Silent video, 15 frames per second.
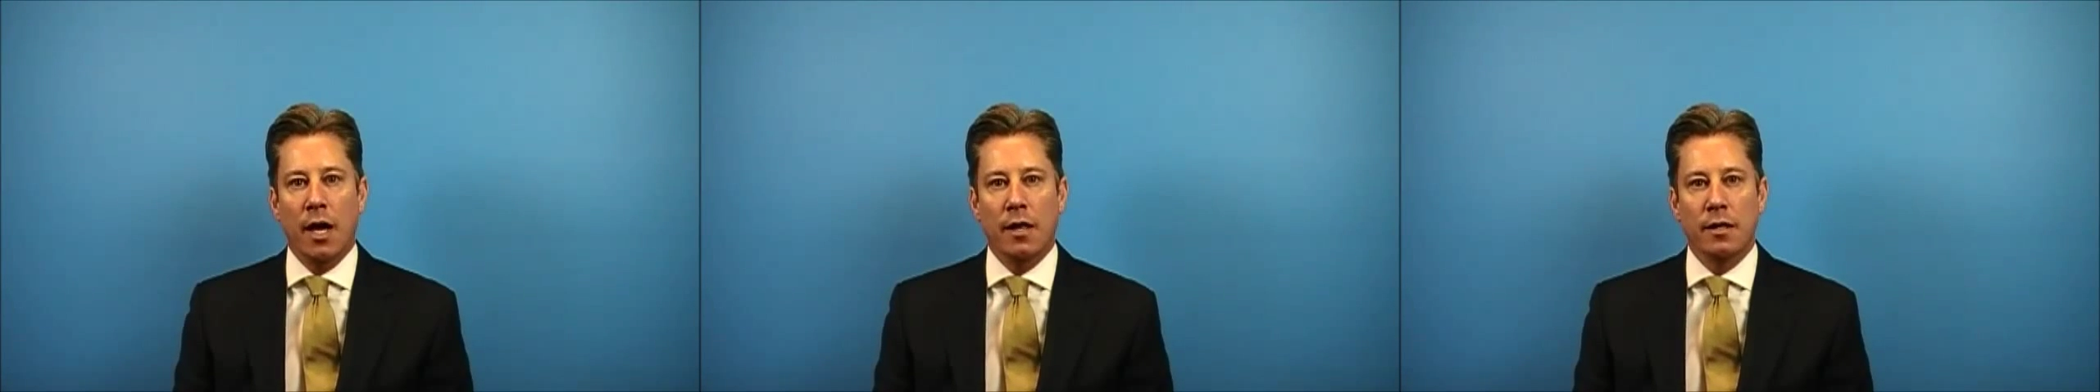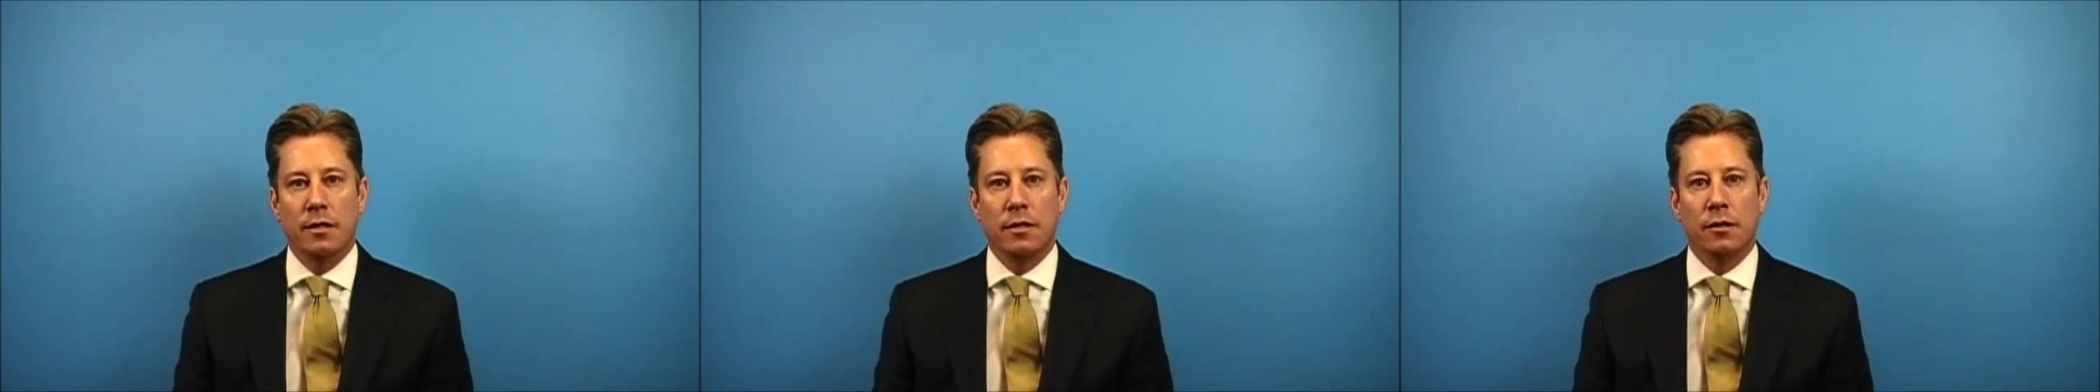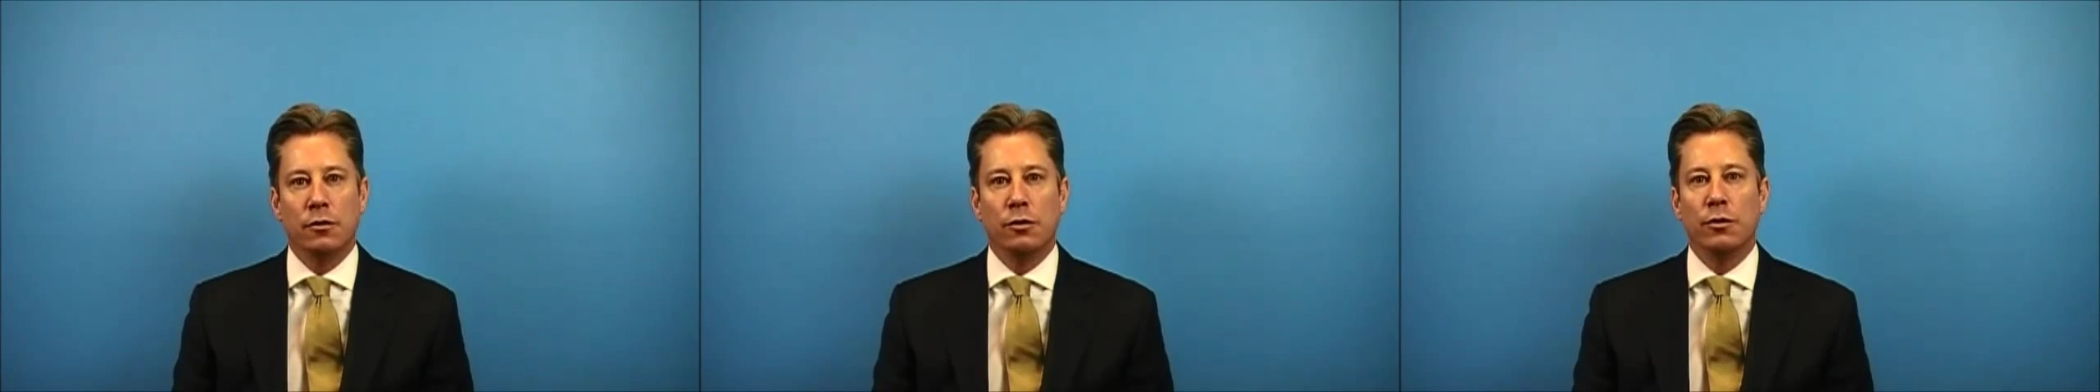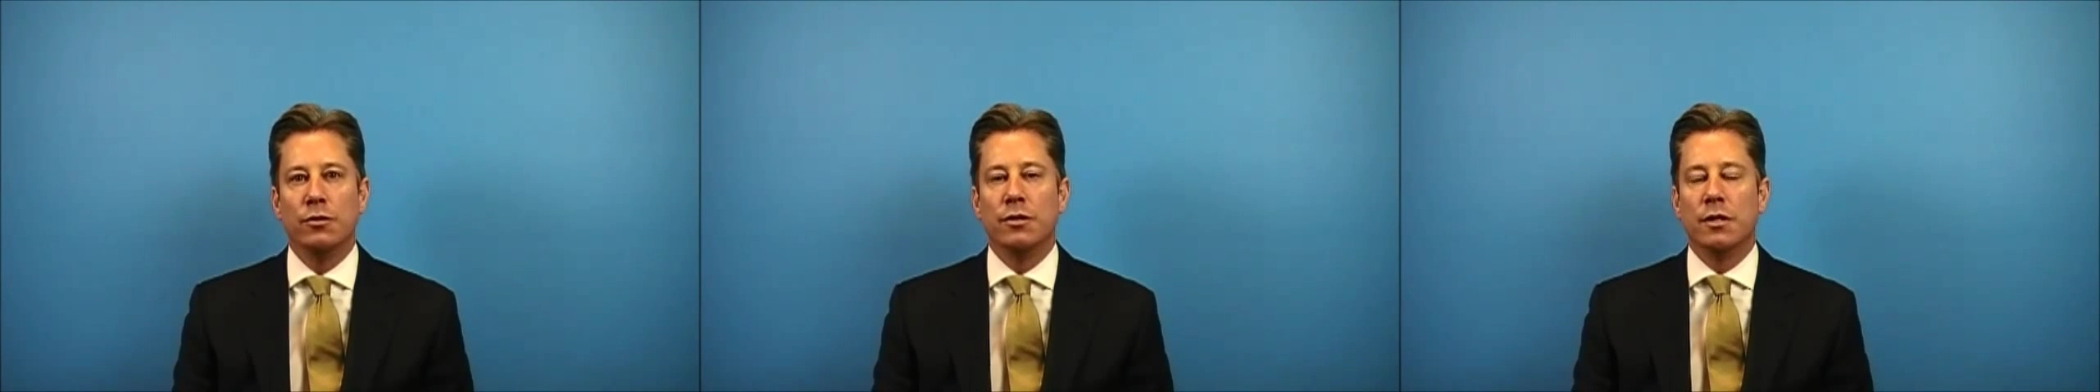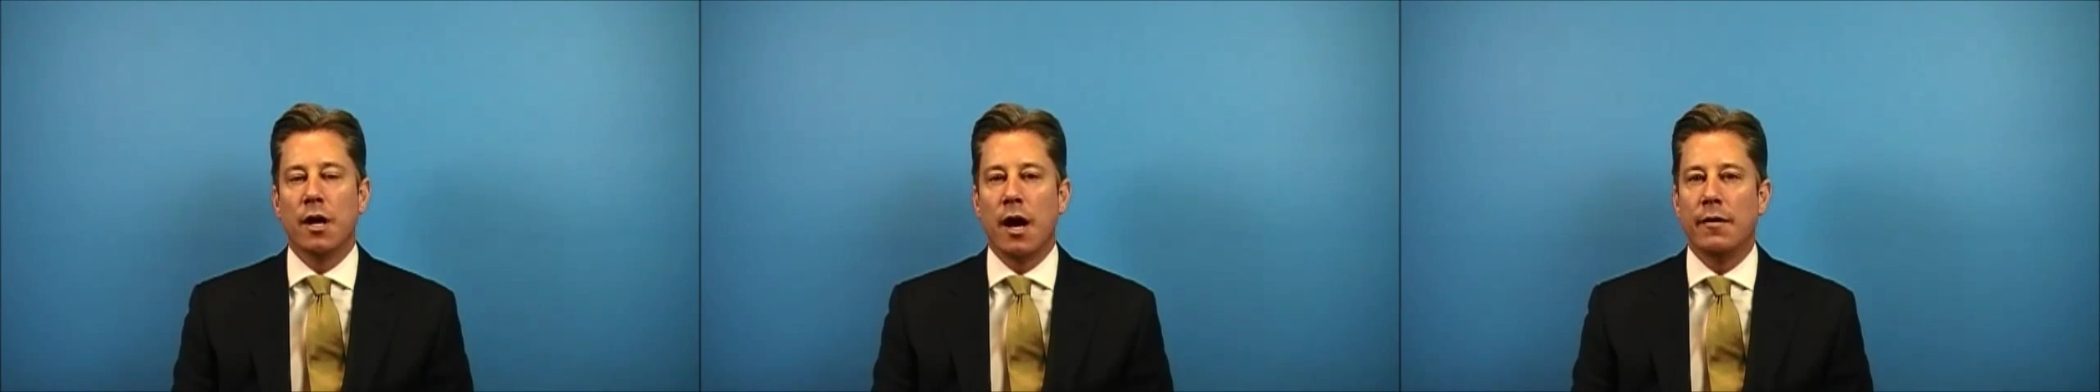And this
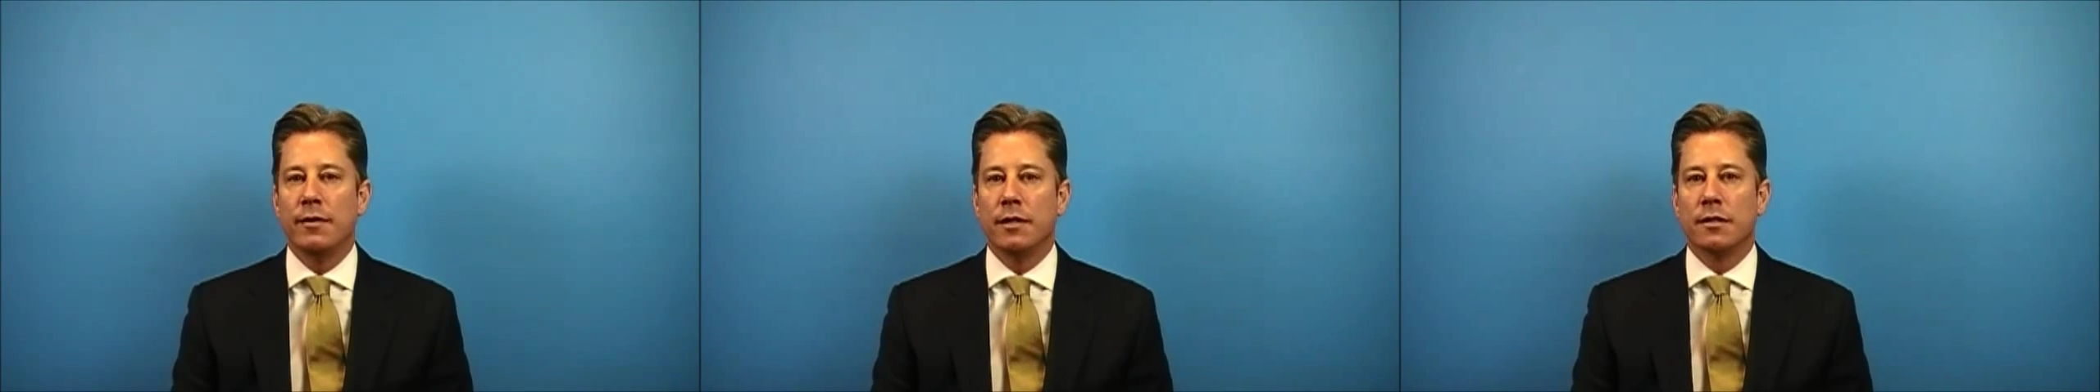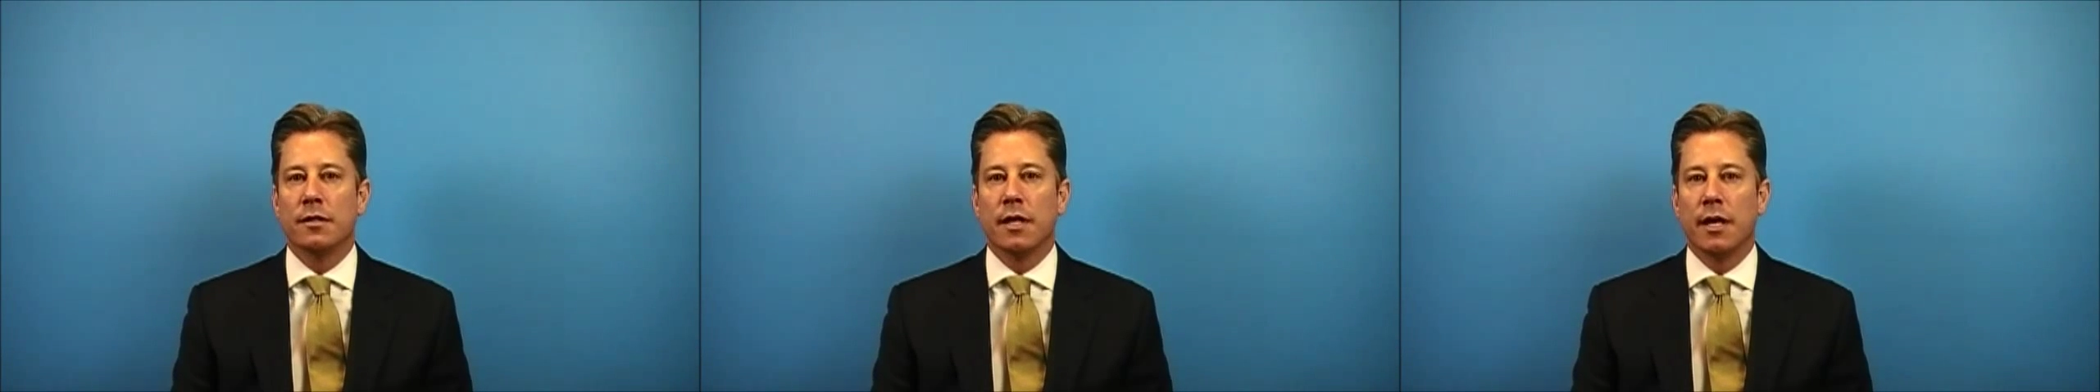includes the obvious